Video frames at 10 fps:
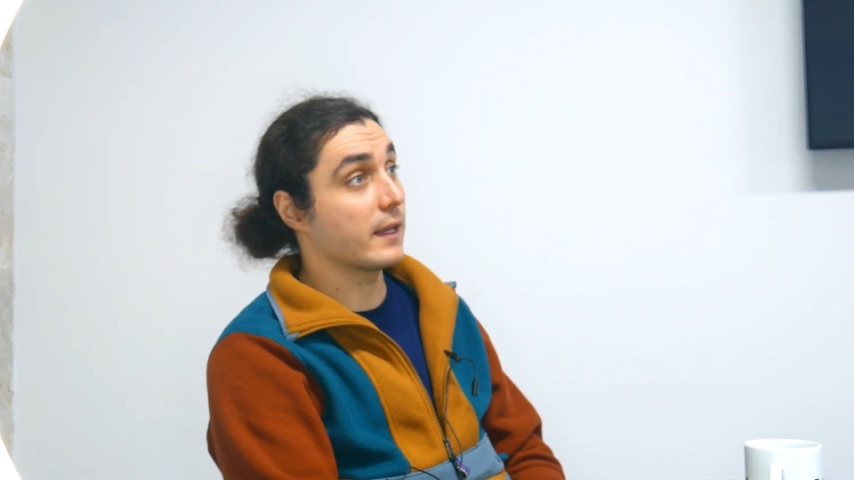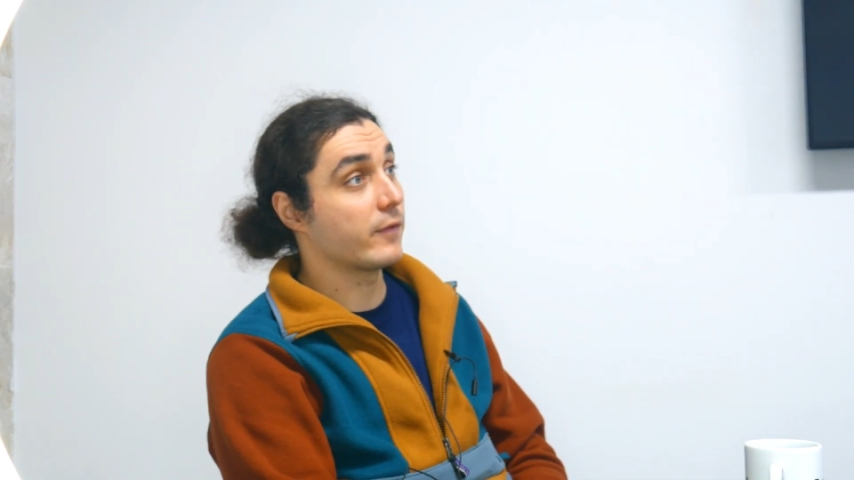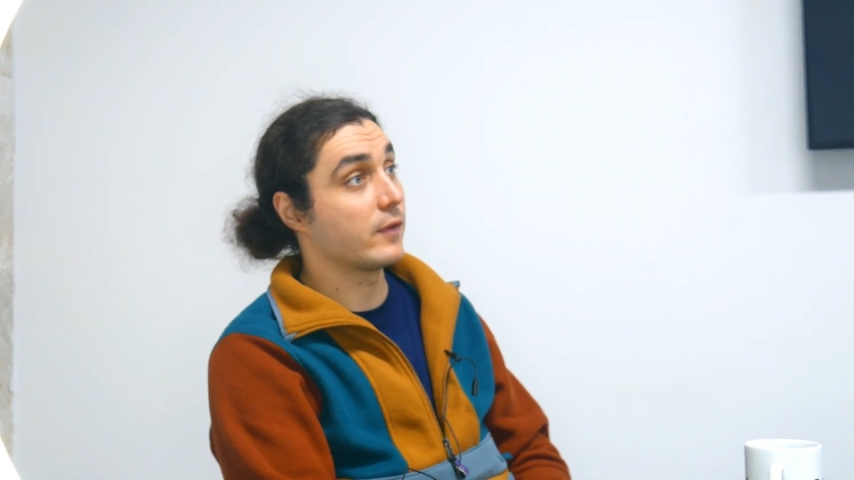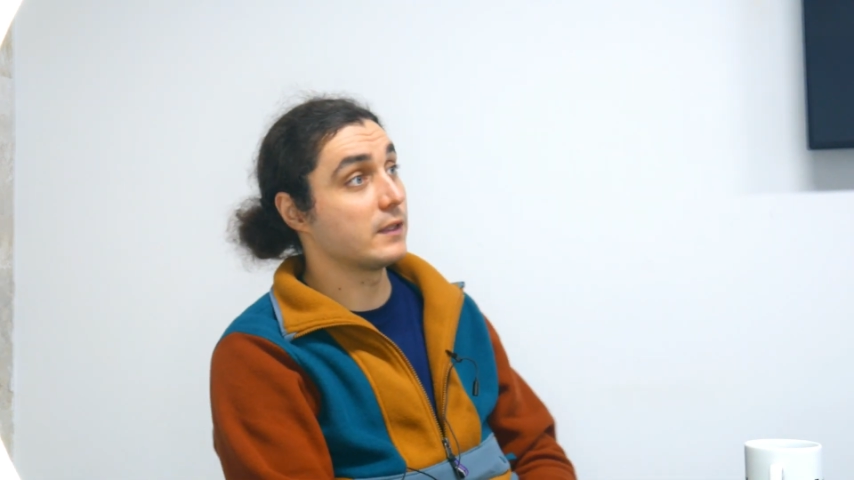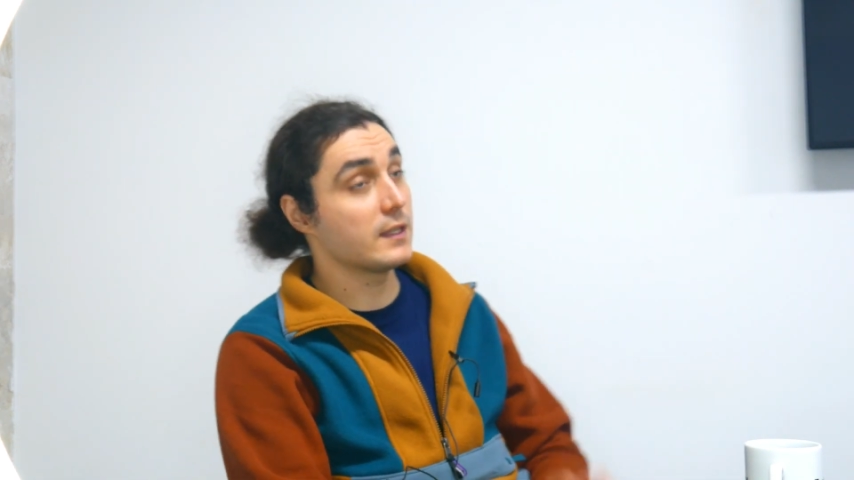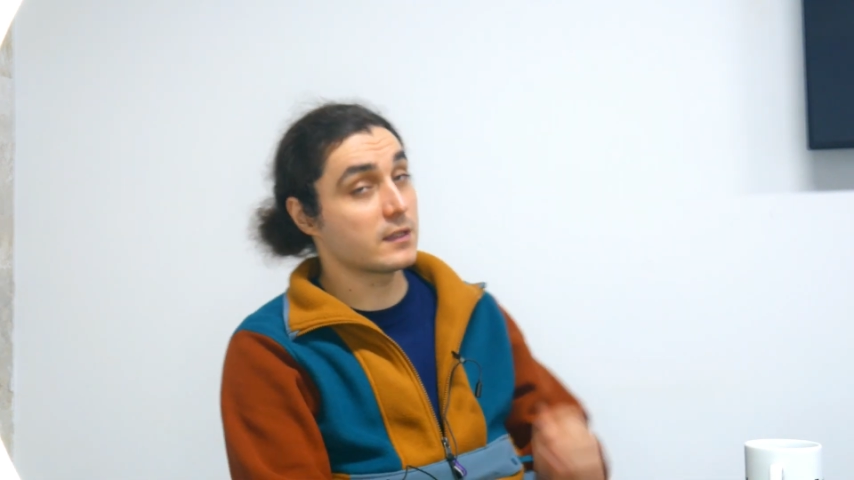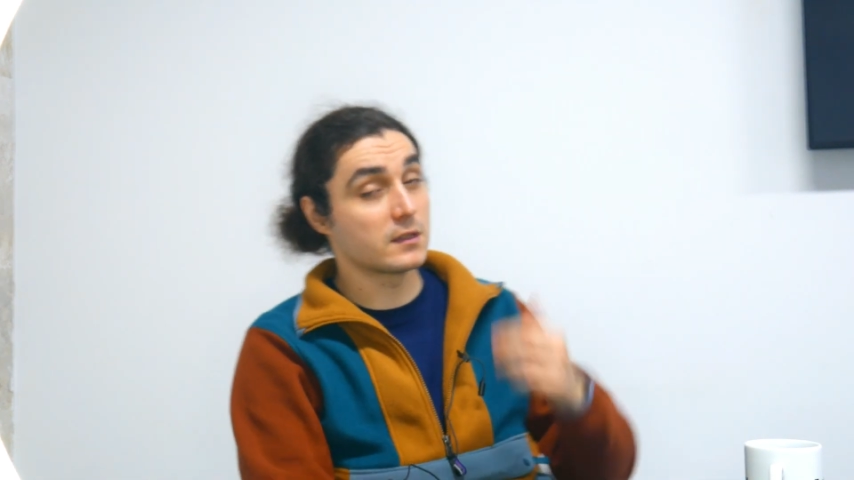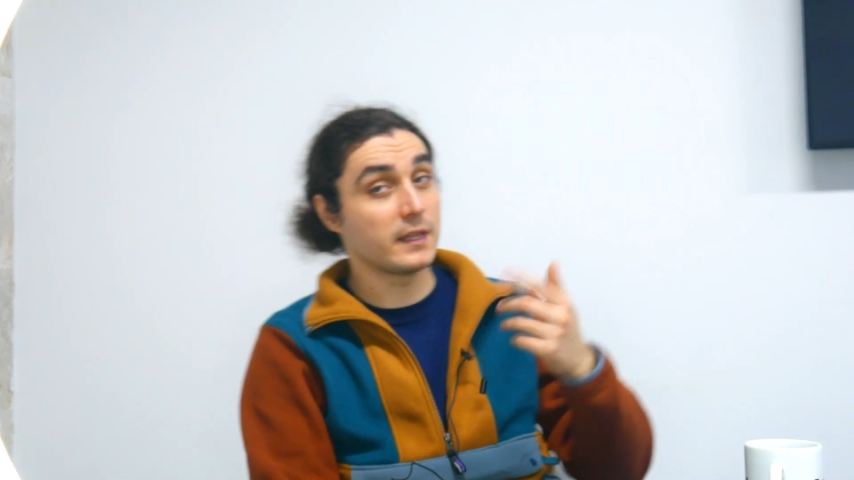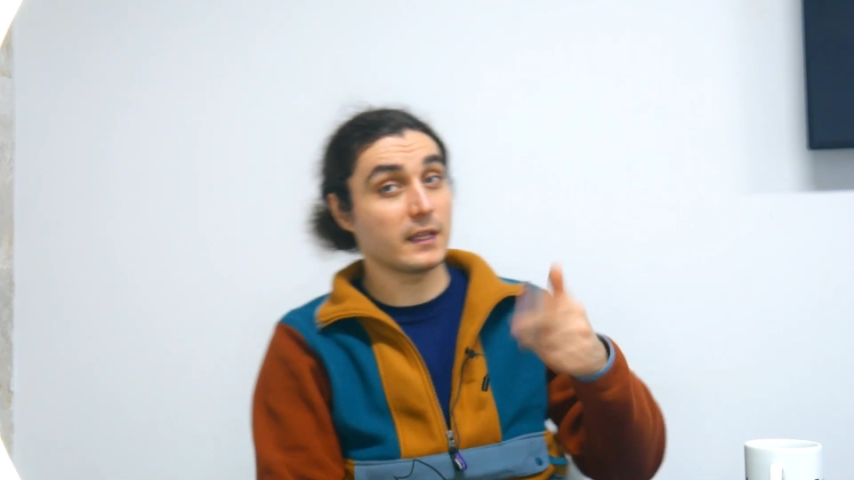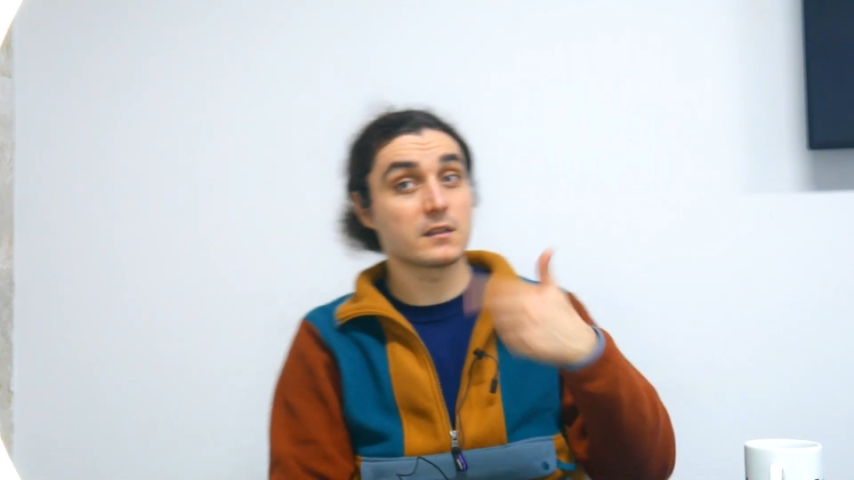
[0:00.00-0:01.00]
like, for
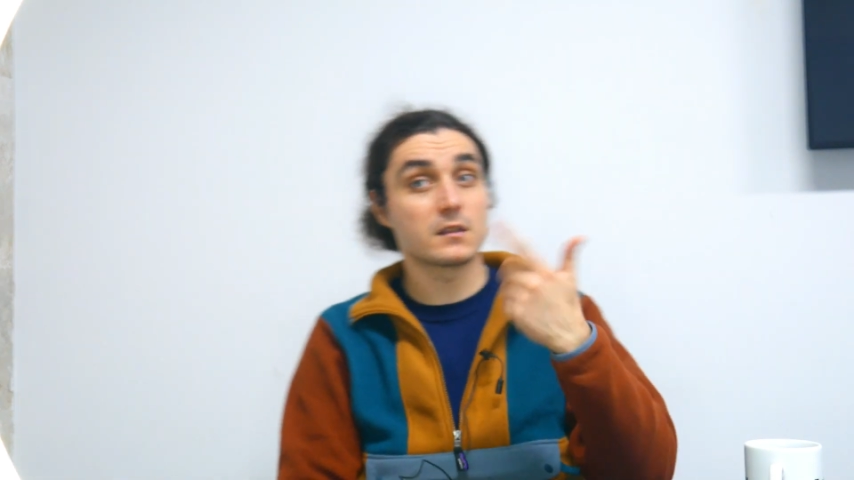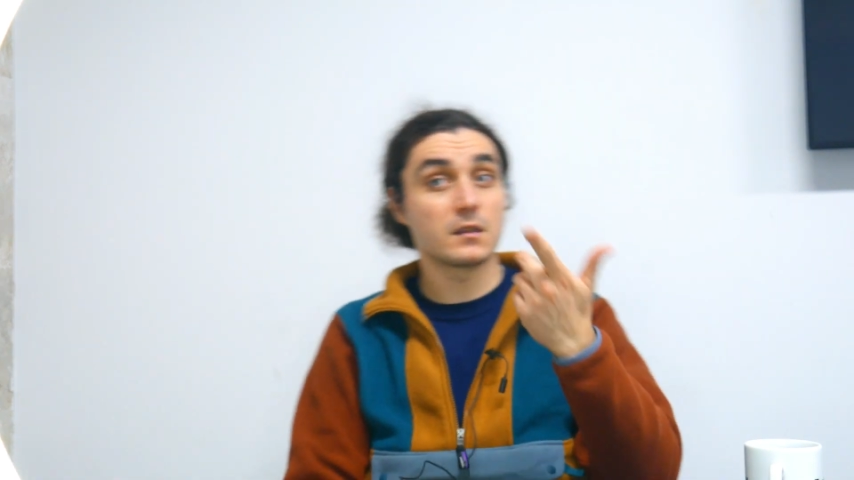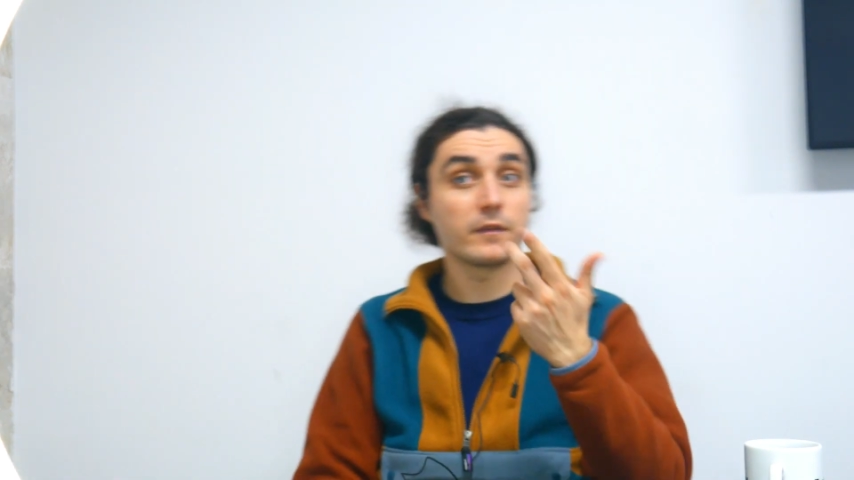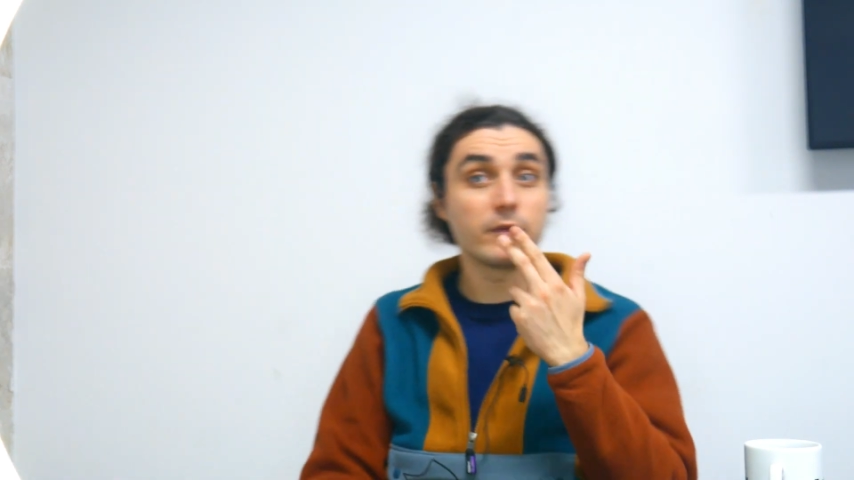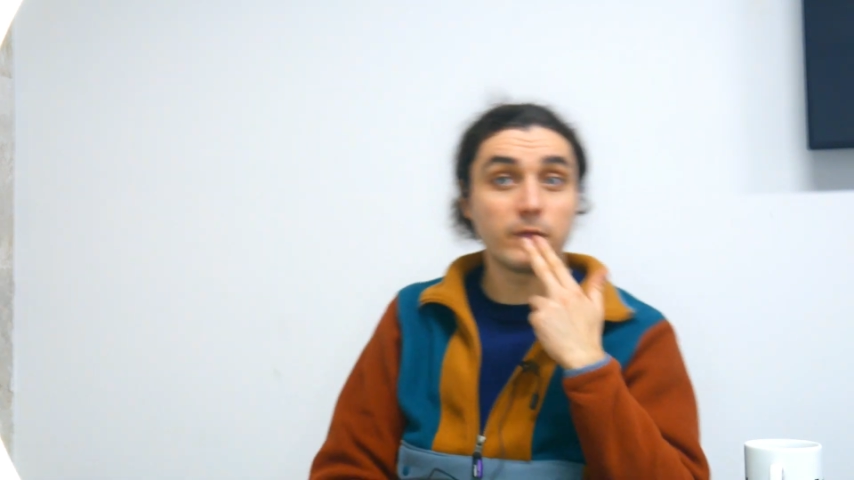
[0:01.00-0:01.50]
this next